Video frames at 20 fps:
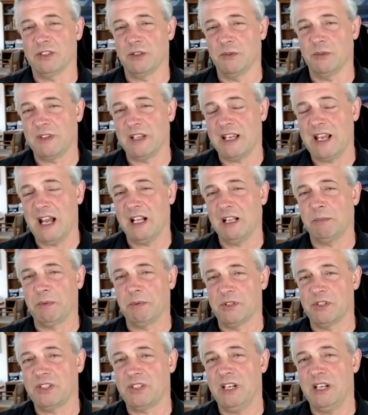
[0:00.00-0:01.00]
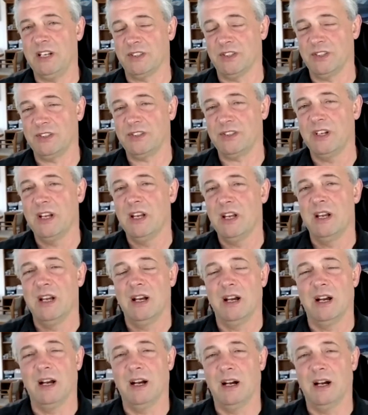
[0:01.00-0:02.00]
So if the caliper seizes,
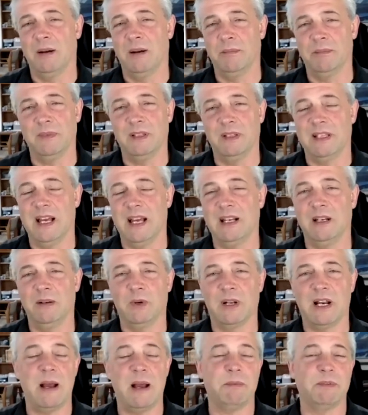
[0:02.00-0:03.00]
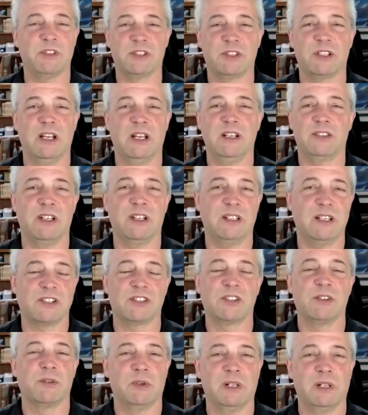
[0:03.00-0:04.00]
then what happens is it
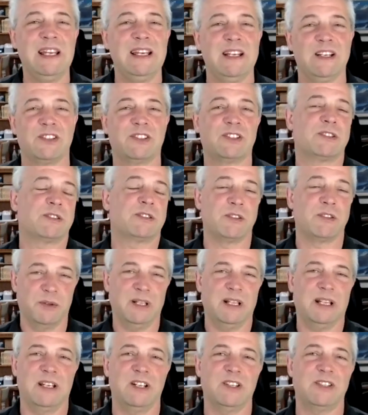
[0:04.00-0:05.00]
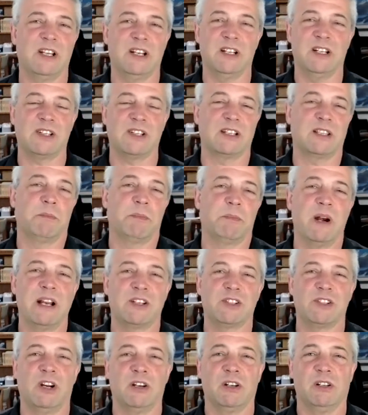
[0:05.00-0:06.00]
doesn't release. So like you said, it's like the
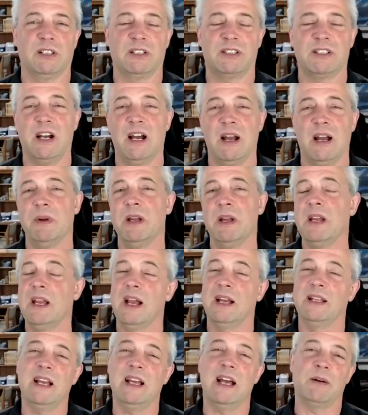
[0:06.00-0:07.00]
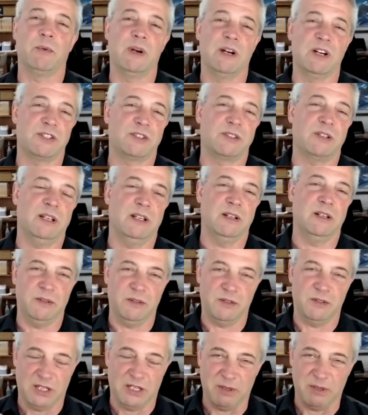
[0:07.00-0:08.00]
brake's on all the time, and that wears, you
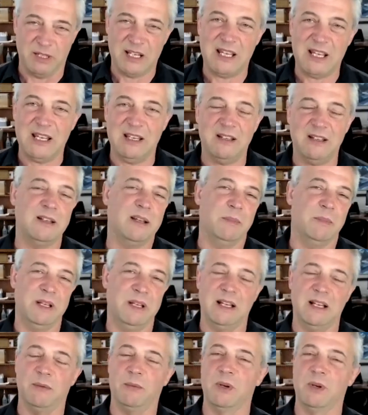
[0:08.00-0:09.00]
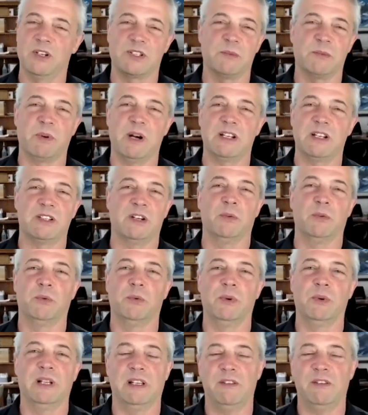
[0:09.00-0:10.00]
talk about heat, I mean, that wears the brakes out
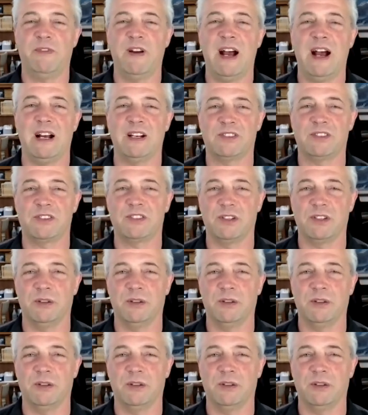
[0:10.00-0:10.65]
really fast.